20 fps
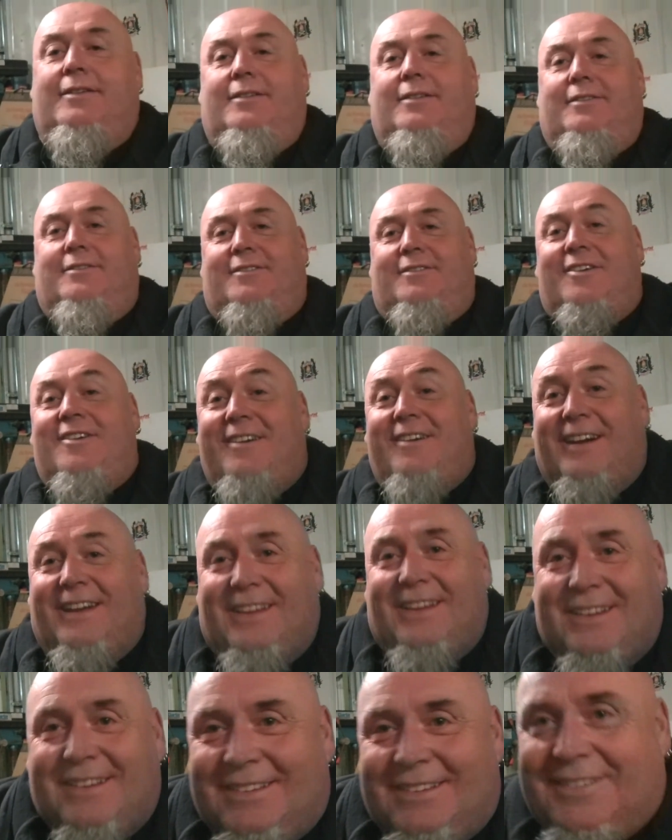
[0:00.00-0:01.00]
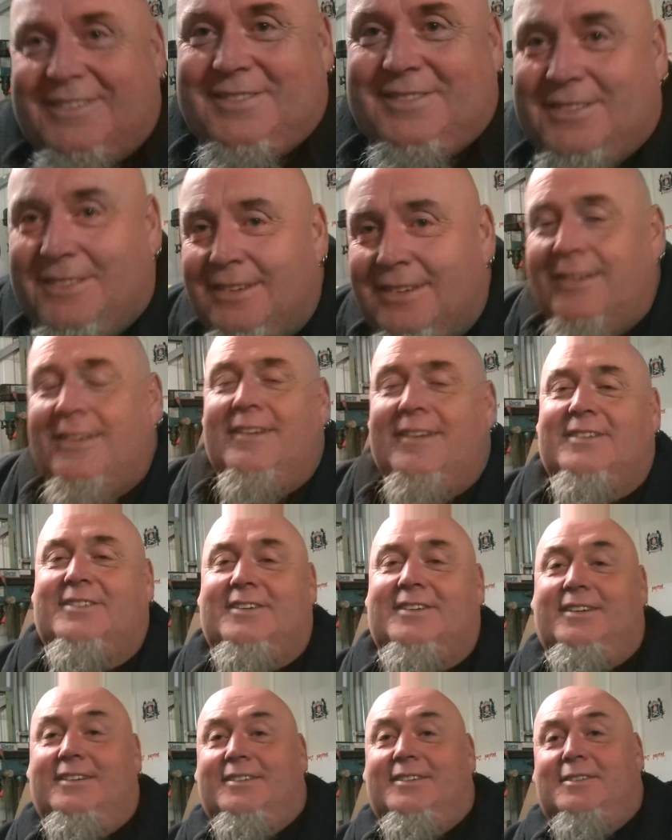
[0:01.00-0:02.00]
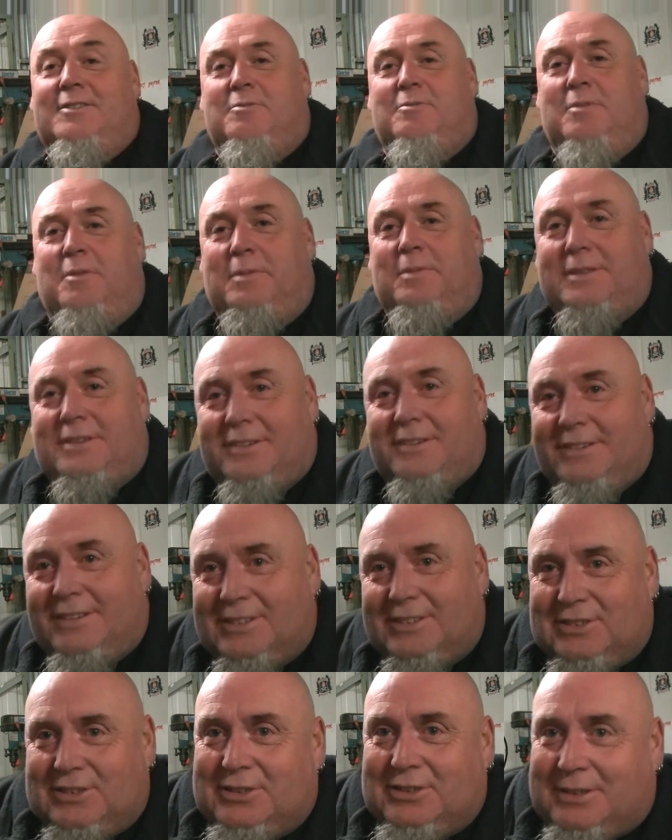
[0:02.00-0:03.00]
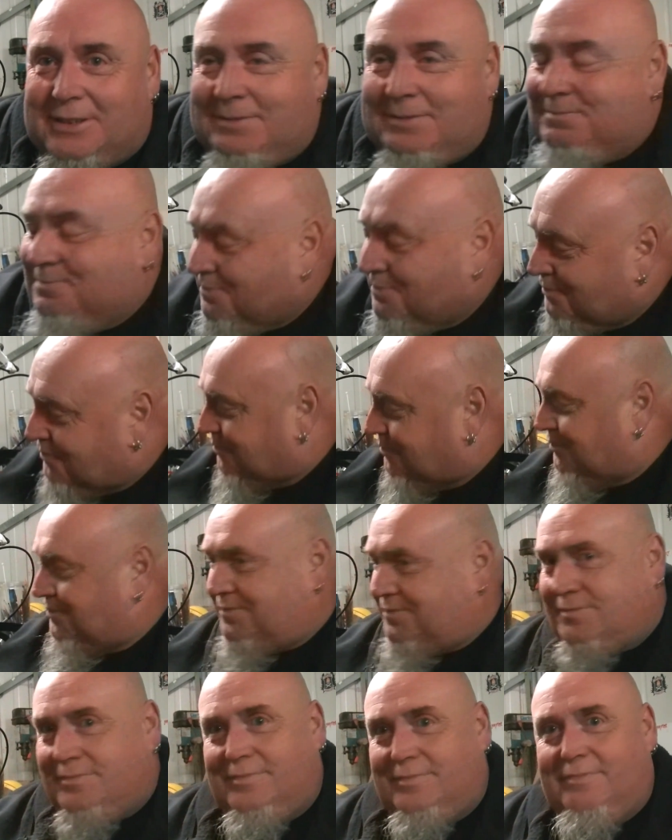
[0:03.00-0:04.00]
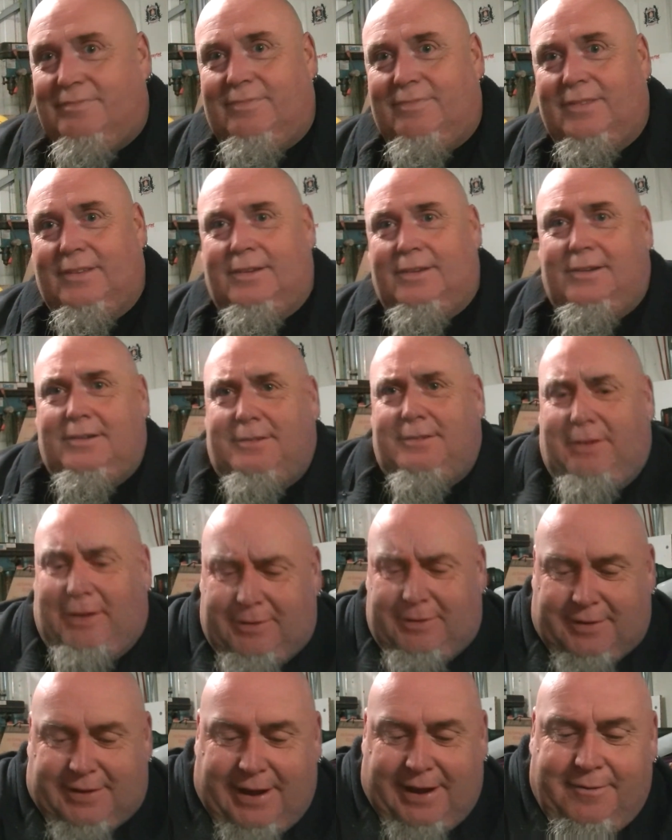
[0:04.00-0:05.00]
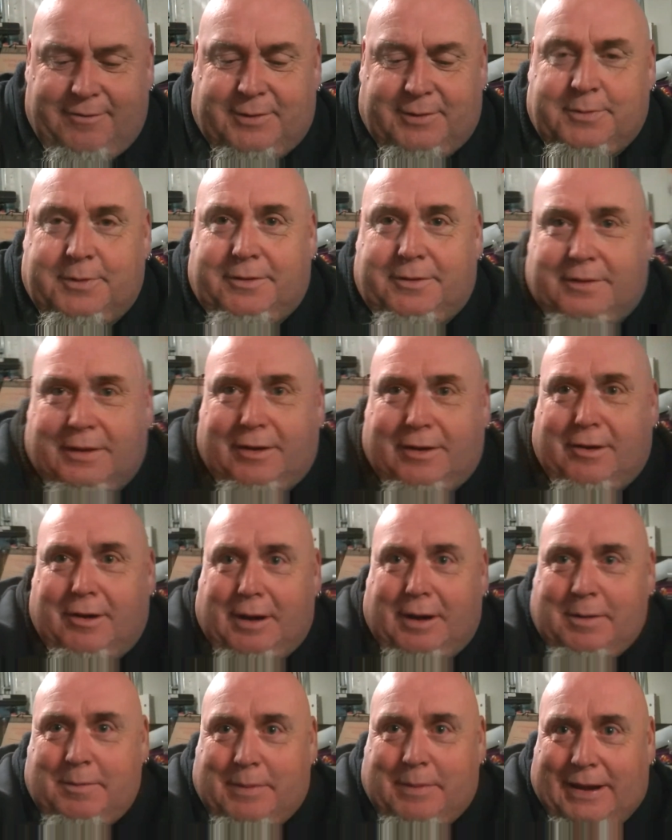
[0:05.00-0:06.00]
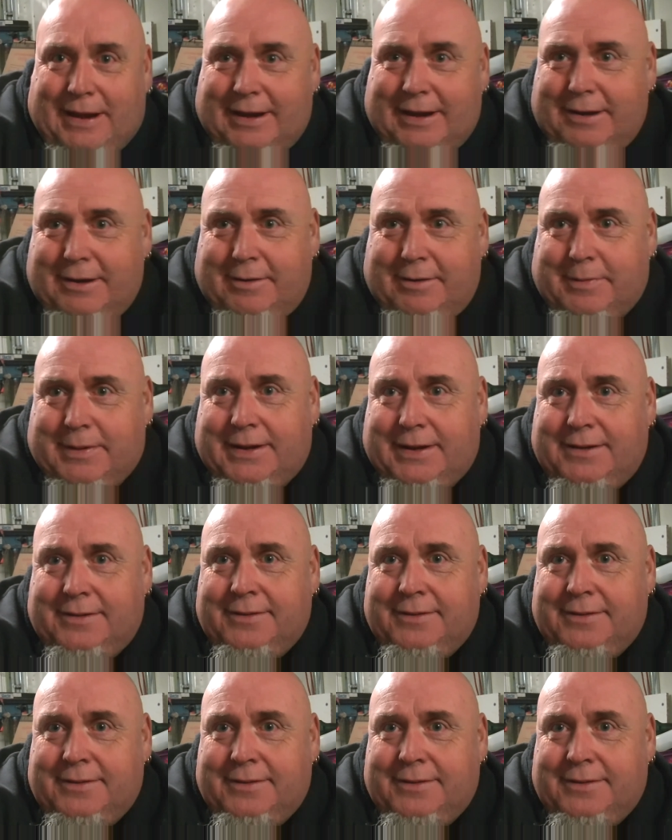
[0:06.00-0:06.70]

Right, so what we're doing this time, I think the camera's moved a little bit.